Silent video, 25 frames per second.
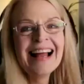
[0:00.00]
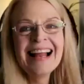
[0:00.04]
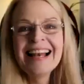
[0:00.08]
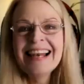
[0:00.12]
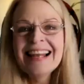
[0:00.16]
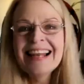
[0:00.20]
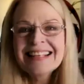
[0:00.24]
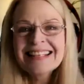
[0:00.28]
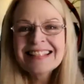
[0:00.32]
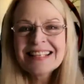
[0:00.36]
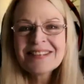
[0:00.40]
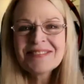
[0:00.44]

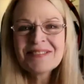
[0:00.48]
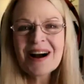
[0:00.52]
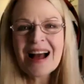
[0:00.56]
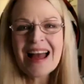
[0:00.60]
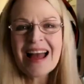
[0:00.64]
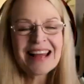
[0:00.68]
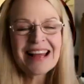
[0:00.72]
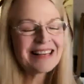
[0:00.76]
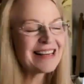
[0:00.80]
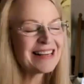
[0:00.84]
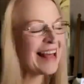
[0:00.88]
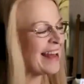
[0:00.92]
see what
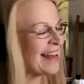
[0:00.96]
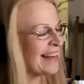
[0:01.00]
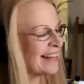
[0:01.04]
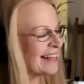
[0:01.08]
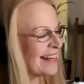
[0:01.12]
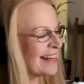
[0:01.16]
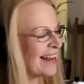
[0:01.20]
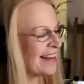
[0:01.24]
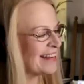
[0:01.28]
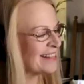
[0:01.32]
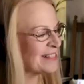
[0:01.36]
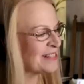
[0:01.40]

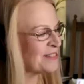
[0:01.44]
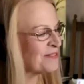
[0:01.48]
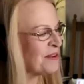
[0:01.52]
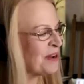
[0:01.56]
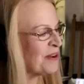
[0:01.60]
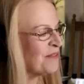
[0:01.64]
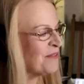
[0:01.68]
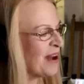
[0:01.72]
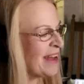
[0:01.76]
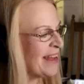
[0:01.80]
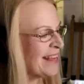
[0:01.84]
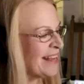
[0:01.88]
headlines
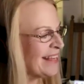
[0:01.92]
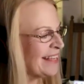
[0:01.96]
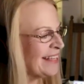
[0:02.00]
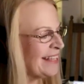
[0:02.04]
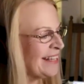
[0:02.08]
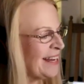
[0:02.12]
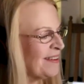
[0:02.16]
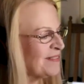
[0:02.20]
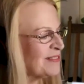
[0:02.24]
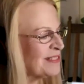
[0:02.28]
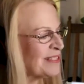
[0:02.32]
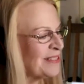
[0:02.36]
we're waking
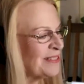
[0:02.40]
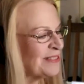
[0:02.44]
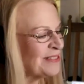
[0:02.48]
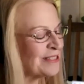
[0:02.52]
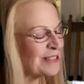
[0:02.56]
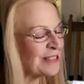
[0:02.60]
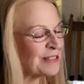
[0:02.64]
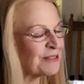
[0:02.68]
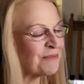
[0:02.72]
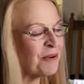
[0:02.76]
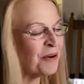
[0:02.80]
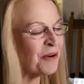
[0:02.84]
up to
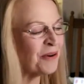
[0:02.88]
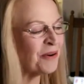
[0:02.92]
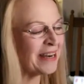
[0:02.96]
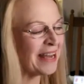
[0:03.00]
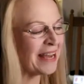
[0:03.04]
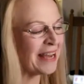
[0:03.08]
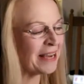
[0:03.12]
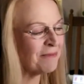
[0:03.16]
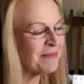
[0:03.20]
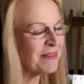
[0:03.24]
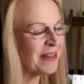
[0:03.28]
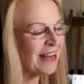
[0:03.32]
this
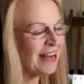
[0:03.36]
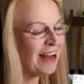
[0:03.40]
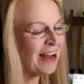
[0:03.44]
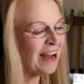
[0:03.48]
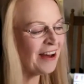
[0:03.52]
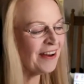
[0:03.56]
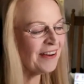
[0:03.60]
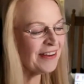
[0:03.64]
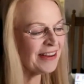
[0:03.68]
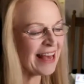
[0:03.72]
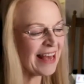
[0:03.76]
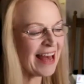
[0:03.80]
morning.
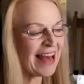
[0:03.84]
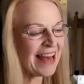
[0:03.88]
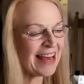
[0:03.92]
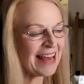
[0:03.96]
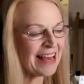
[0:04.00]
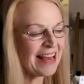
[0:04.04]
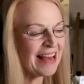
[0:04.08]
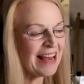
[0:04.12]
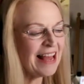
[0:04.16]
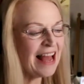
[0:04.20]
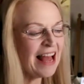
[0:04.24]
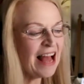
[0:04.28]

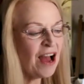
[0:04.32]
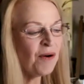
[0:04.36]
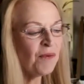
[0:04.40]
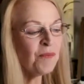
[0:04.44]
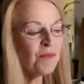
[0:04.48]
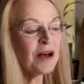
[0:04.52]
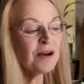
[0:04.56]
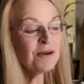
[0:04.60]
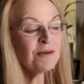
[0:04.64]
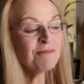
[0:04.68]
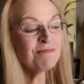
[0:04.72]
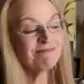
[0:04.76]
Okay,
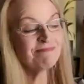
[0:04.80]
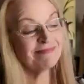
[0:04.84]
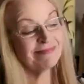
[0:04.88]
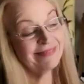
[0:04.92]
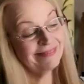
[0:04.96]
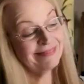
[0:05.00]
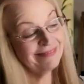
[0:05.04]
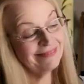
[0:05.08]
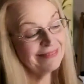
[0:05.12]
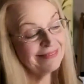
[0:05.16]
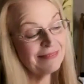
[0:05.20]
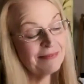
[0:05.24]
well,
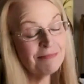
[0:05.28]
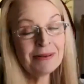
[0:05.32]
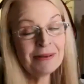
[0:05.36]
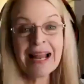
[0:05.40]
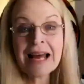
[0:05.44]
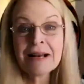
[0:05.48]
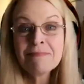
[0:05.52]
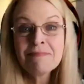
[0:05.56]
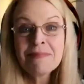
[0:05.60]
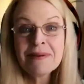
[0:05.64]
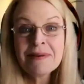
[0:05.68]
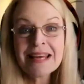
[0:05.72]

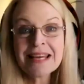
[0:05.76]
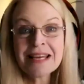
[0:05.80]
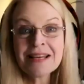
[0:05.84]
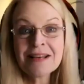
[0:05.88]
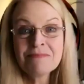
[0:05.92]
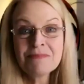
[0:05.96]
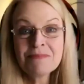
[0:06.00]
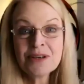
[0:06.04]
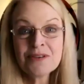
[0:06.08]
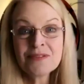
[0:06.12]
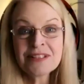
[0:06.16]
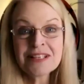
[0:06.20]
Plan B
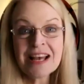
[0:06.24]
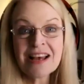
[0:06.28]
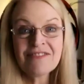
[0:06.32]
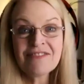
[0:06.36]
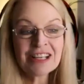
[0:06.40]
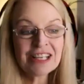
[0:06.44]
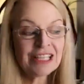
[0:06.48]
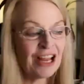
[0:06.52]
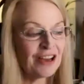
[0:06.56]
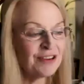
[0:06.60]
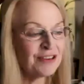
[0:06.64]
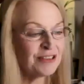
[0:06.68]
moves ever
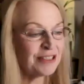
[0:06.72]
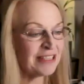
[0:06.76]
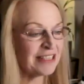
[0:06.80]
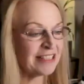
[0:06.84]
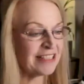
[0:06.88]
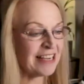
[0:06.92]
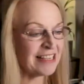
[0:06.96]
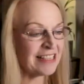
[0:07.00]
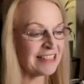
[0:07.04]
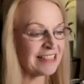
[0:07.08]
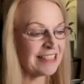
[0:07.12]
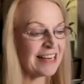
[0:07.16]
closer,
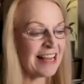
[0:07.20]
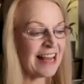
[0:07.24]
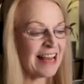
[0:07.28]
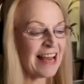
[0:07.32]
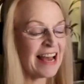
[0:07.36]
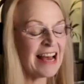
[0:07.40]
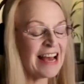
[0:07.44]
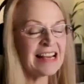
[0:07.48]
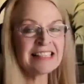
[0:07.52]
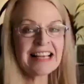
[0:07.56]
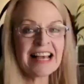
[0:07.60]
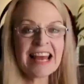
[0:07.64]
doesn't it?
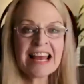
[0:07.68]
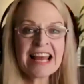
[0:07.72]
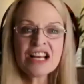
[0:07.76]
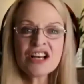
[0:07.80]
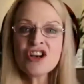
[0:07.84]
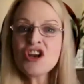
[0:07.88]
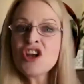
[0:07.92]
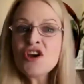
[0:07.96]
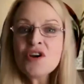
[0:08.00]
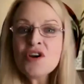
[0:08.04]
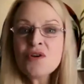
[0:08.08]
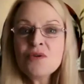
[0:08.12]
As a
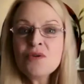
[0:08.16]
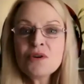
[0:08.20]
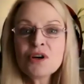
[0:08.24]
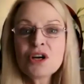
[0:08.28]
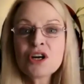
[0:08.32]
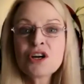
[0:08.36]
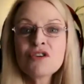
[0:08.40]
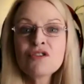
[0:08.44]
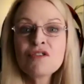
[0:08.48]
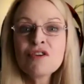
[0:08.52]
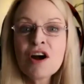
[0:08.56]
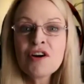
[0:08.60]
new
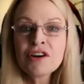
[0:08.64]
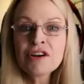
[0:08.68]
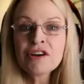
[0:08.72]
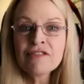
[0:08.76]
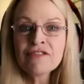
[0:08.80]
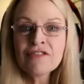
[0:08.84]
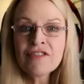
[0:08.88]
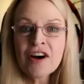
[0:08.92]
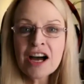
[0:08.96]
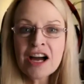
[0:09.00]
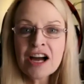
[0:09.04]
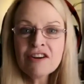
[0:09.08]

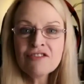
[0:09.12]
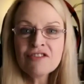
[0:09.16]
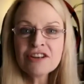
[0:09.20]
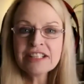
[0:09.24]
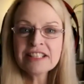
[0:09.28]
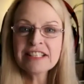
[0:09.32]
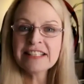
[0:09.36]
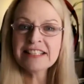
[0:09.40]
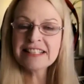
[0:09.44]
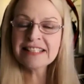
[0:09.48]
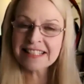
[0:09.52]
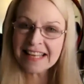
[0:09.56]

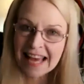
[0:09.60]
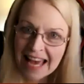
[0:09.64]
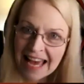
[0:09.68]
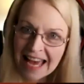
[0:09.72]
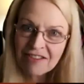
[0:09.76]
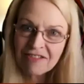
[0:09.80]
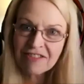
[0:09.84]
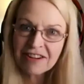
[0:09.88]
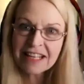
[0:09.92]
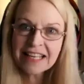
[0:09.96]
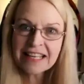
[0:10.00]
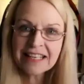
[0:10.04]
coronavirus
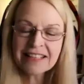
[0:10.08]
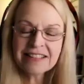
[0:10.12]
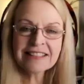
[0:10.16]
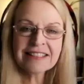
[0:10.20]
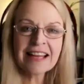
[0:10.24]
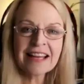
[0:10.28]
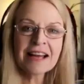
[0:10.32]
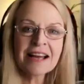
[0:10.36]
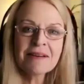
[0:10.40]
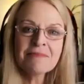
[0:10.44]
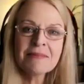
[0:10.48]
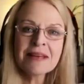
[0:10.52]
scariant,
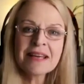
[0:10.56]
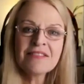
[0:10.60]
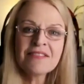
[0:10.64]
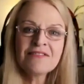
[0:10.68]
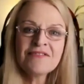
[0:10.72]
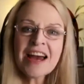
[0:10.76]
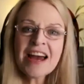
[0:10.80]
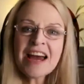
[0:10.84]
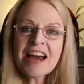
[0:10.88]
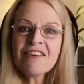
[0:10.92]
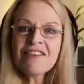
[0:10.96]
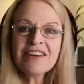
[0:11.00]
I mean
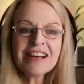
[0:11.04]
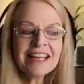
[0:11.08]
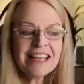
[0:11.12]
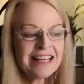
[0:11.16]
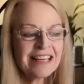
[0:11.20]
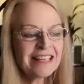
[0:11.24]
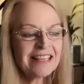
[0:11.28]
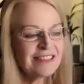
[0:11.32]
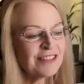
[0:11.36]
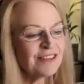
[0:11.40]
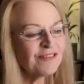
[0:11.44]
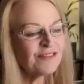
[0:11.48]

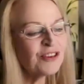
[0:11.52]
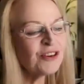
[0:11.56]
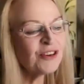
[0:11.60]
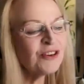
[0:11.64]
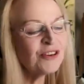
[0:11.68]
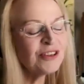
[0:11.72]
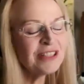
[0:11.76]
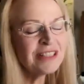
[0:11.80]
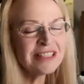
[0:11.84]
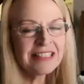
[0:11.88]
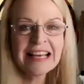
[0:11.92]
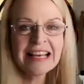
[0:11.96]
variant, of
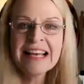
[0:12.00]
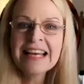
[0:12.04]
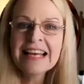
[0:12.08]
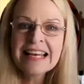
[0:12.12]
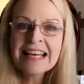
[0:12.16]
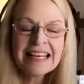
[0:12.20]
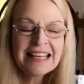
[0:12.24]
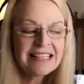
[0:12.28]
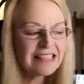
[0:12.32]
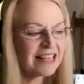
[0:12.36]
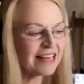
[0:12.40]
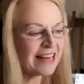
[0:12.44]
course,
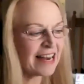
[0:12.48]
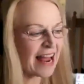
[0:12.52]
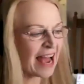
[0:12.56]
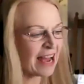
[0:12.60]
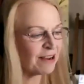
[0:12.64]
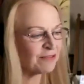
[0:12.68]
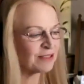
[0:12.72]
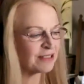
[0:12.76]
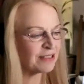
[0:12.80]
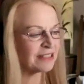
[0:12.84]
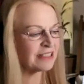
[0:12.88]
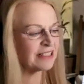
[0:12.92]
is
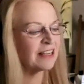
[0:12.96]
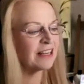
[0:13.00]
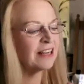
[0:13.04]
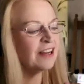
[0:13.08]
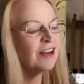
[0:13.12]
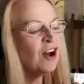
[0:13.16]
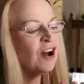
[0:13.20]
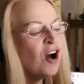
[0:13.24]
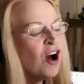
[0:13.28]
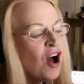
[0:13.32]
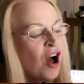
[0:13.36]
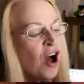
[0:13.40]
announced.
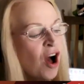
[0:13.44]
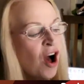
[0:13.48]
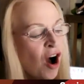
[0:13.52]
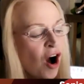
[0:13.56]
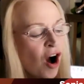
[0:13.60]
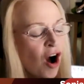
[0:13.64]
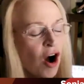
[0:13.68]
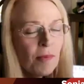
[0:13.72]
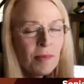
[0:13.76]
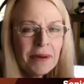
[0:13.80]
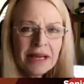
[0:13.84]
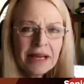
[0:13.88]

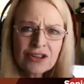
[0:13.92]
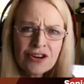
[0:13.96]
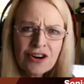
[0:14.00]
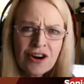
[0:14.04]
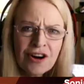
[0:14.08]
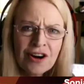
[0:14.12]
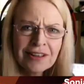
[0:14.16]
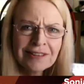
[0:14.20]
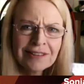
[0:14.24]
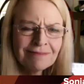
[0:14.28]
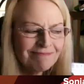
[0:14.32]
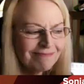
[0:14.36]
Omicron,